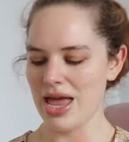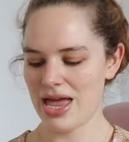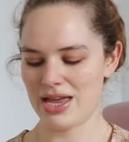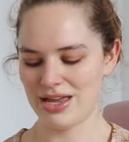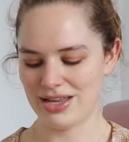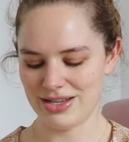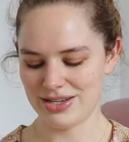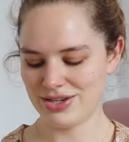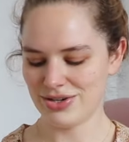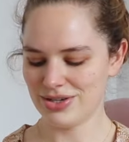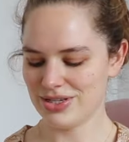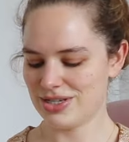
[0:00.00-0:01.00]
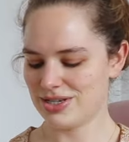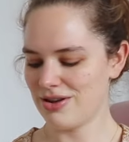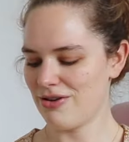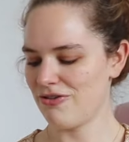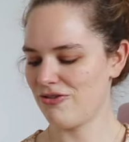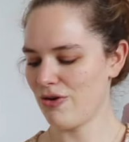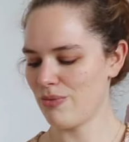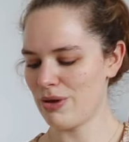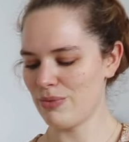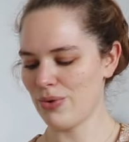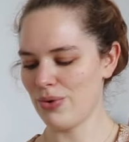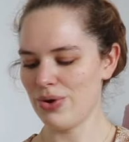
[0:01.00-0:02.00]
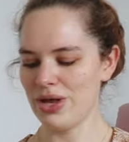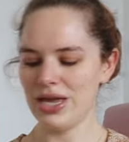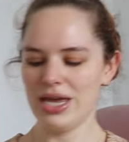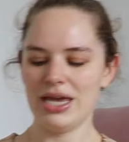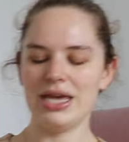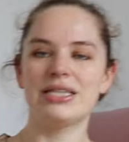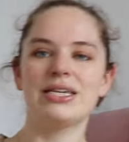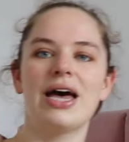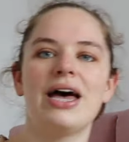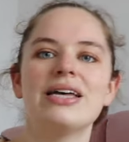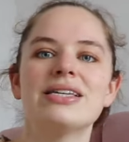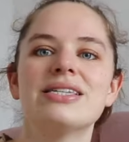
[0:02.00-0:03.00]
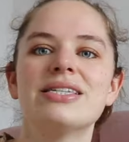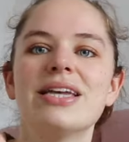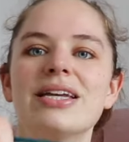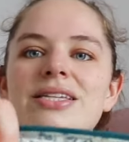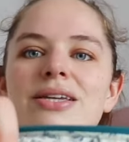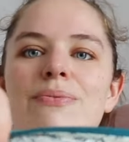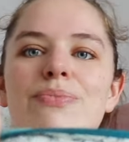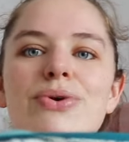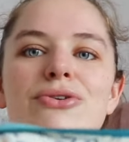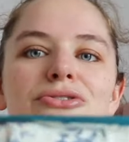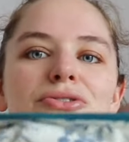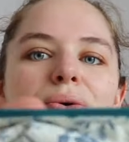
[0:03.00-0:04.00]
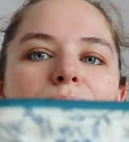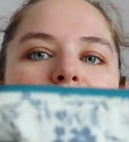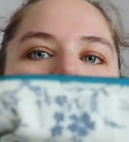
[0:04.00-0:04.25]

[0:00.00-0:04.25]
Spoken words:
And just for memo, it has that beautiful